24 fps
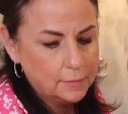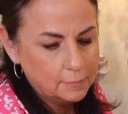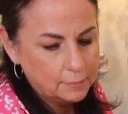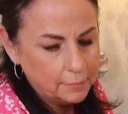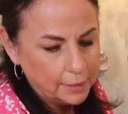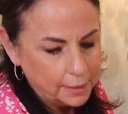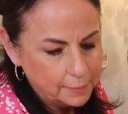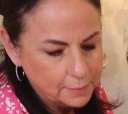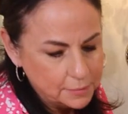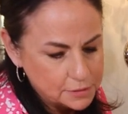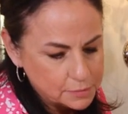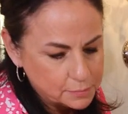
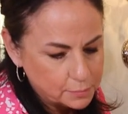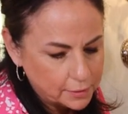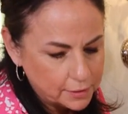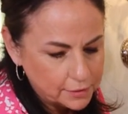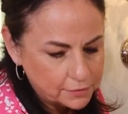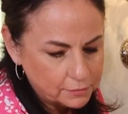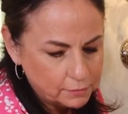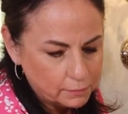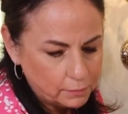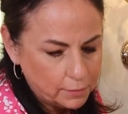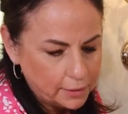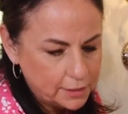Baby's
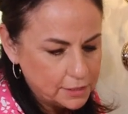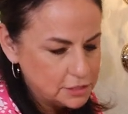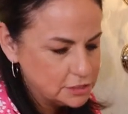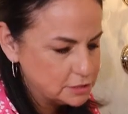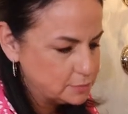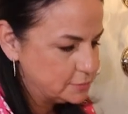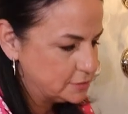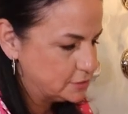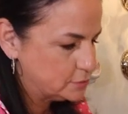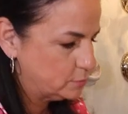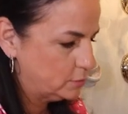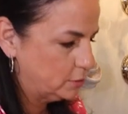breath
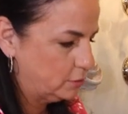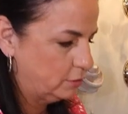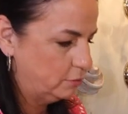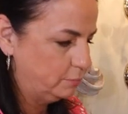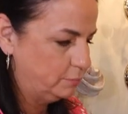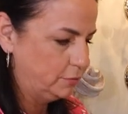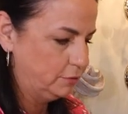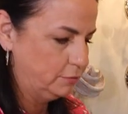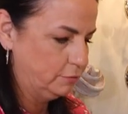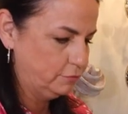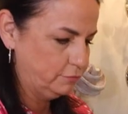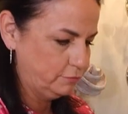arrangements will go
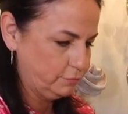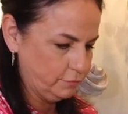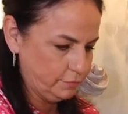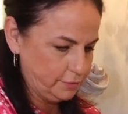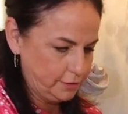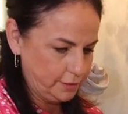beautiful